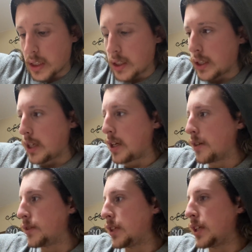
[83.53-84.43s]
The
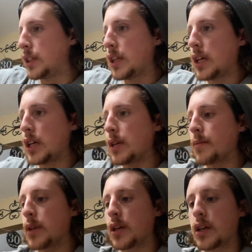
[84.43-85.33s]
NFC team
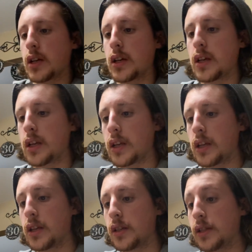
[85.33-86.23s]

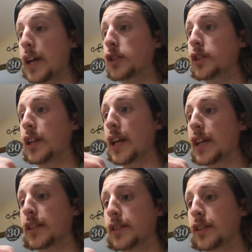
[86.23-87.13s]
is actually an
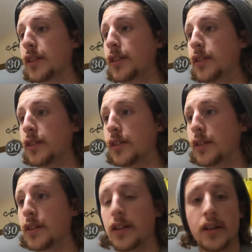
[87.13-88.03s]
ace.
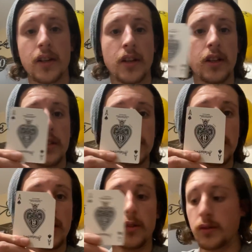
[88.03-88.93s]

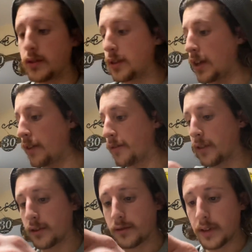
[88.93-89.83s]
So that
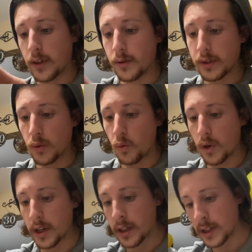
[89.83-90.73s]
first row is a
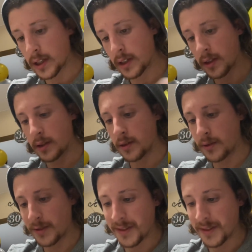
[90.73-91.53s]
one. Woo!